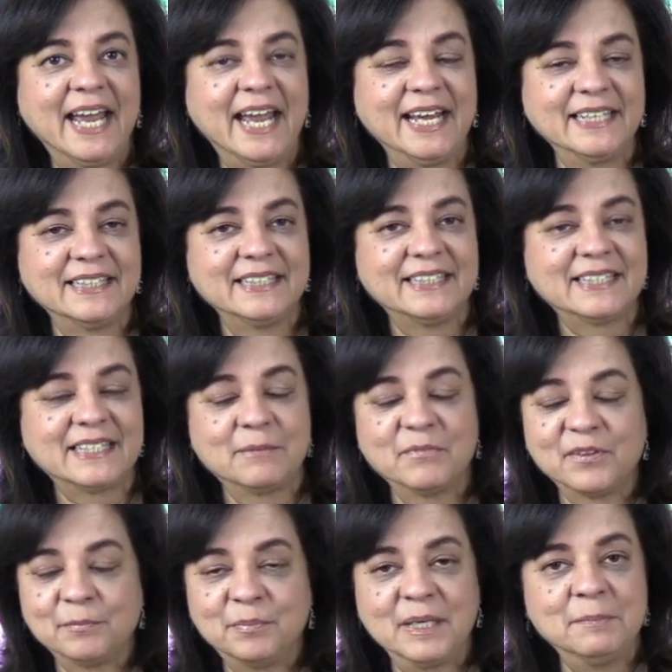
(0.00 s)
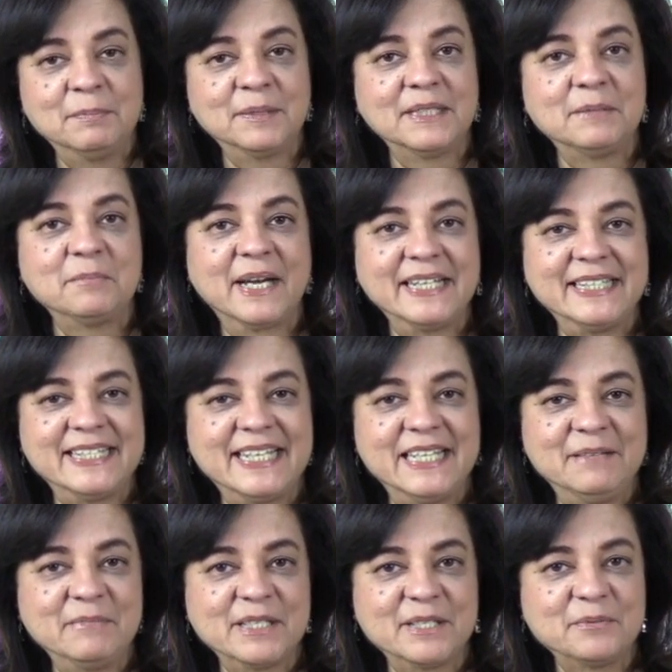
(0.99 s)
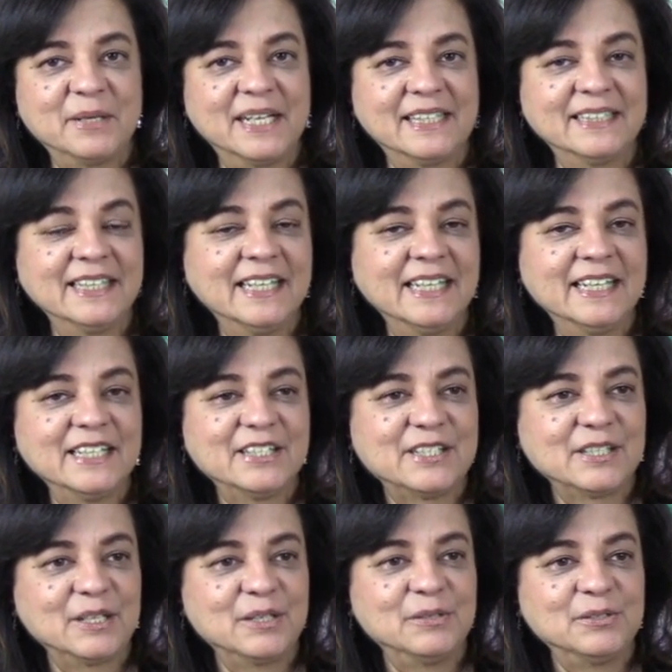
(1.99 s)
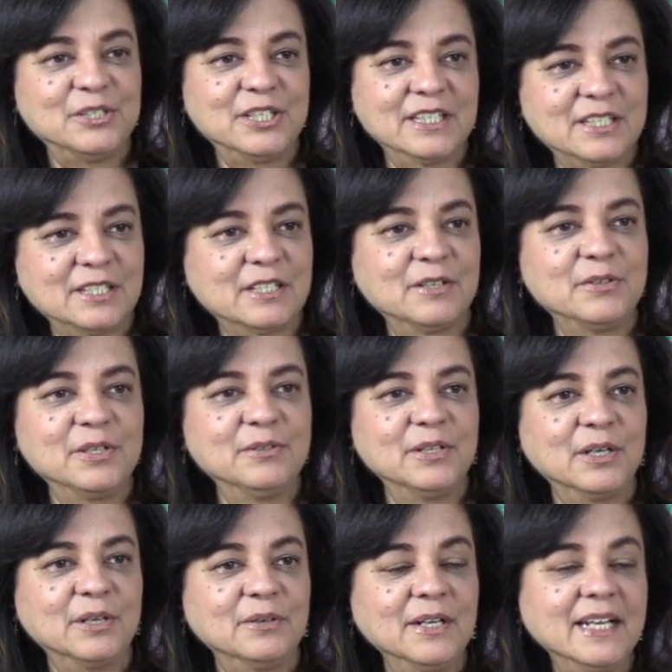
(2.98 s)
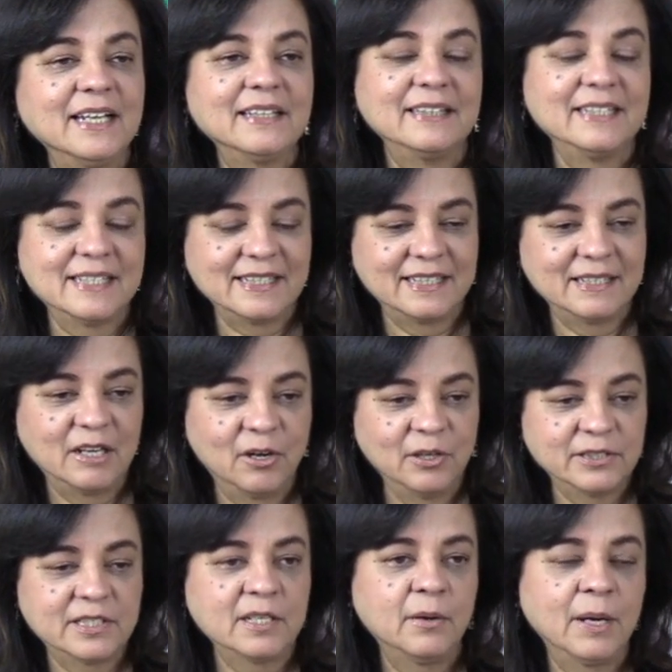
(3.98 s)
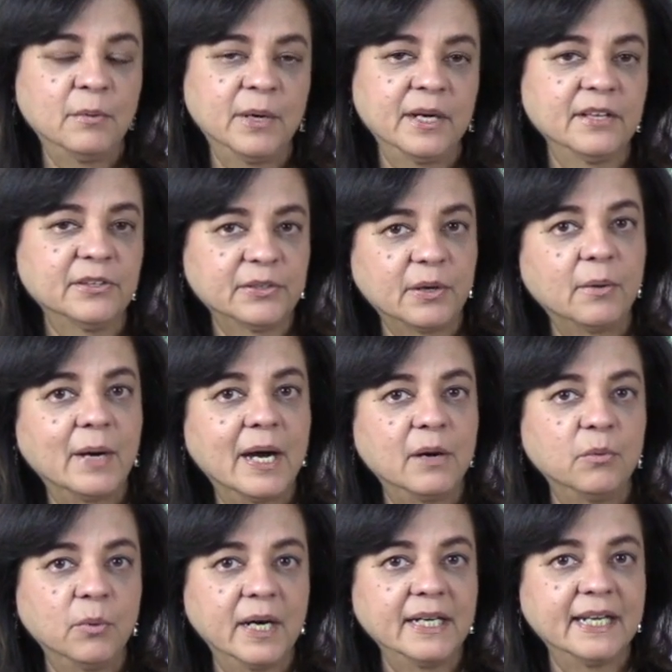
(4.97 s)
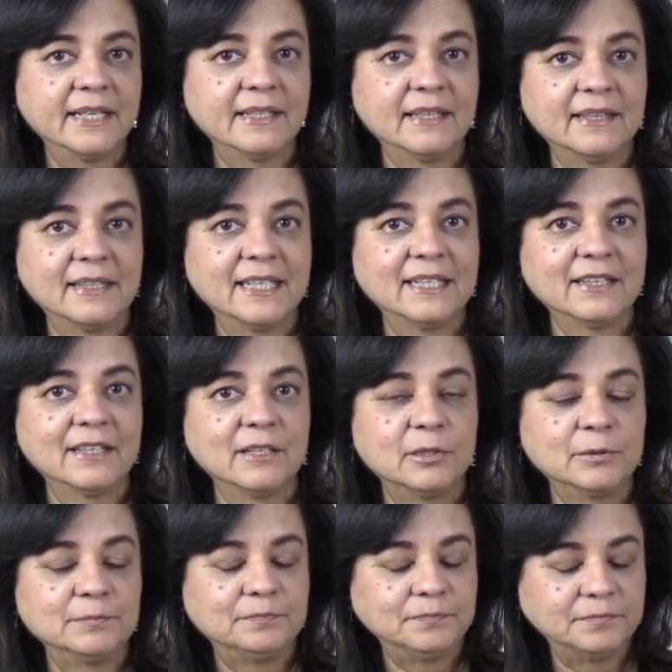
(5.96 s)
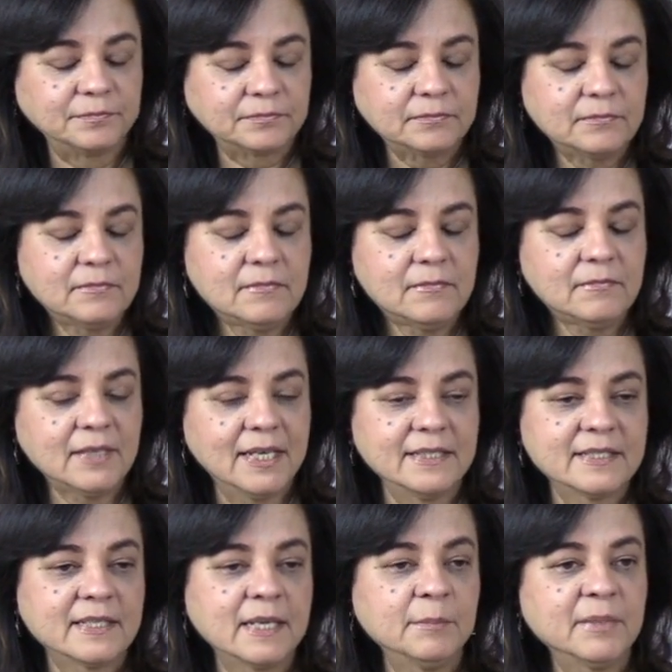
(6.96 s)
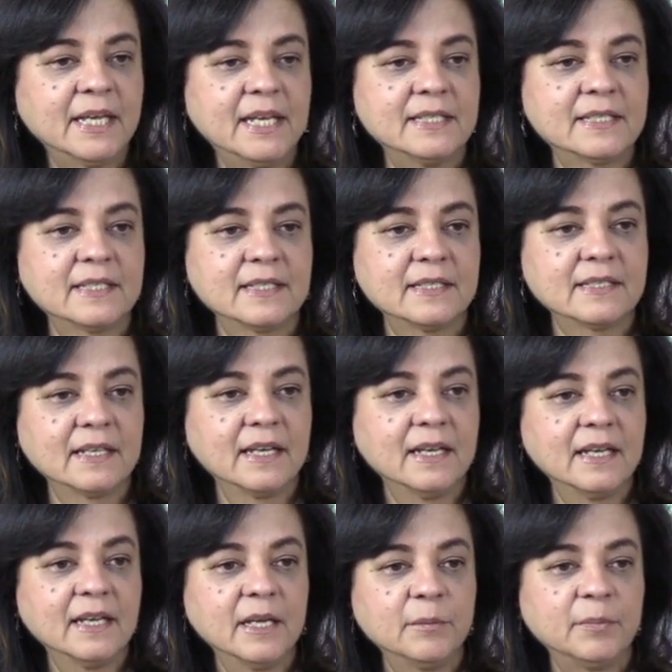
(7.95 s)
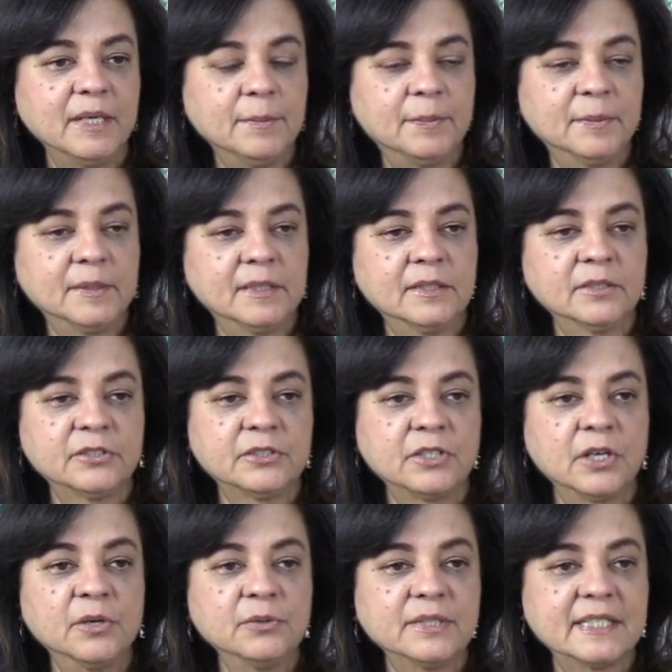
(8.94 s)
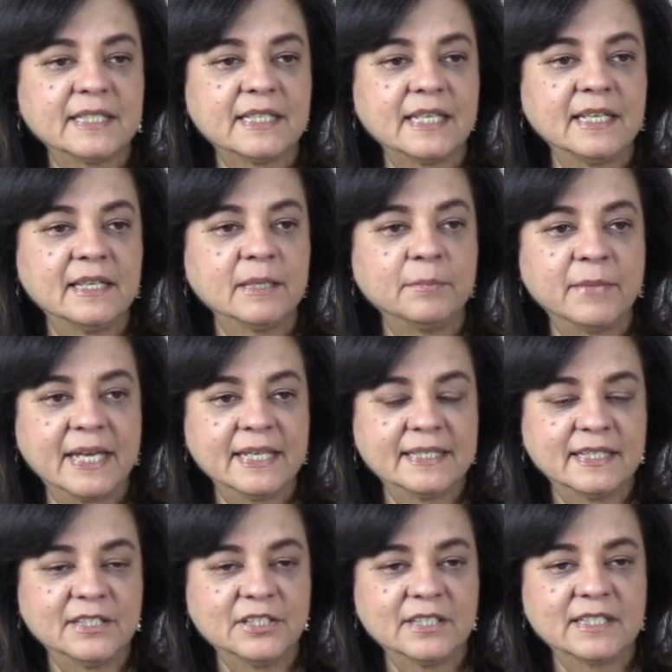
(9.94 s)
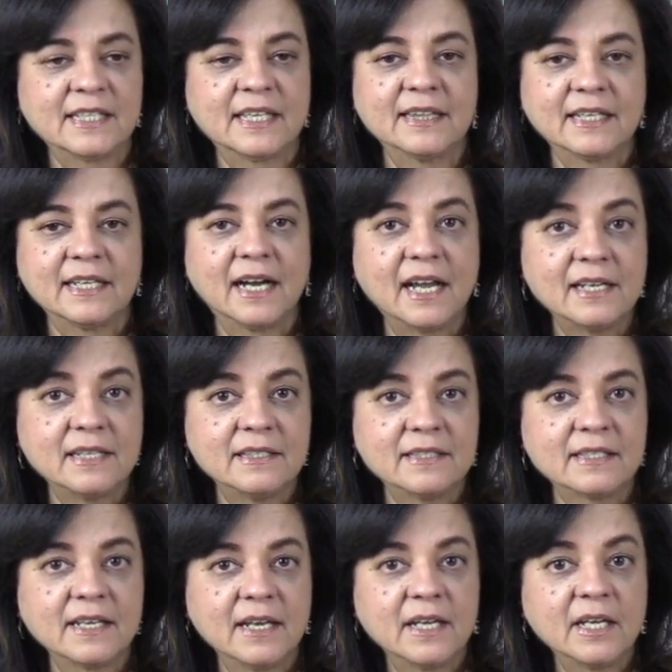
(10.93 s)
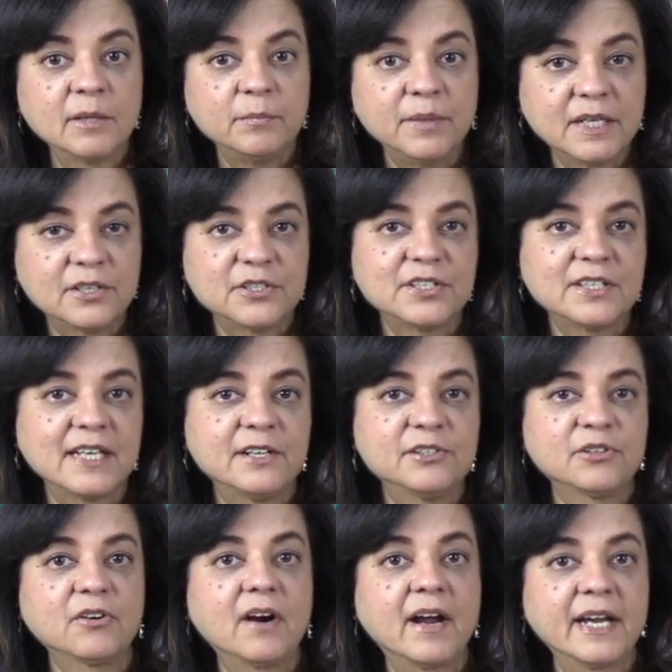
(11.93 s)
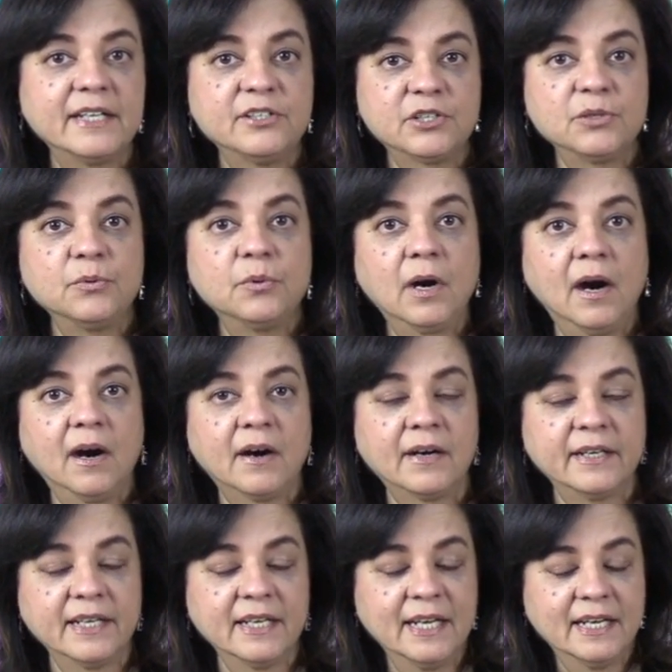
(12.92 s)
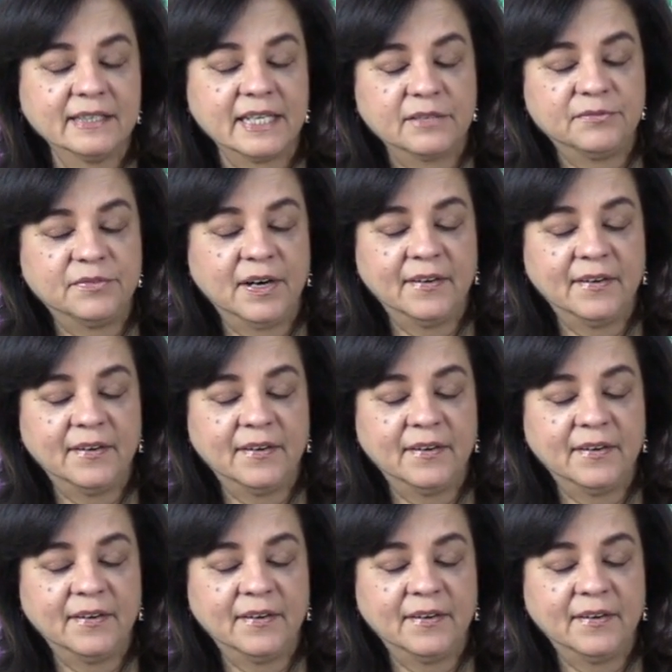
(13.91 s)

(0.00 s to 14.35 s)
and some of the people in my team as well. So just so you know. The, also, I want to throw out one other thing though. In some cases, People don't see the messages and the guidance because they're trying too hard. That